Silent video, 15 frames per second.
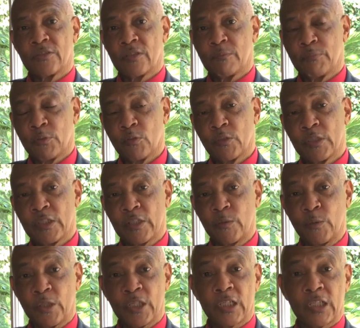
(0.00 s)
the point and
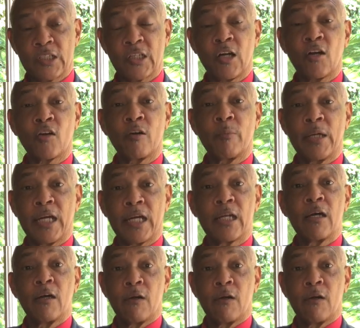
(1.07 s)
we're going to talk about